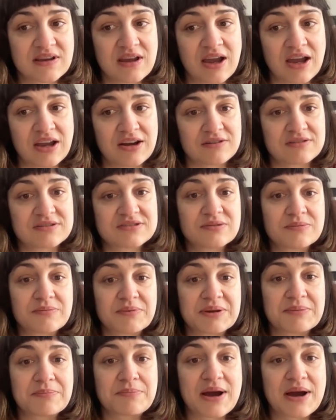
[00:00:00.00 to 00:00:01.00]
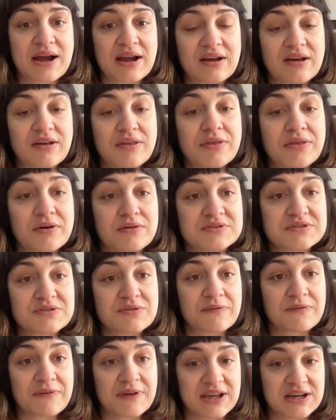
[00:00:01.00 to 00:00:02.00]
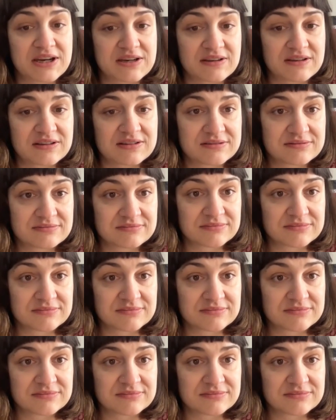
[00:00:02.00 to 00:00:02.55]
and also bring back those who fainted.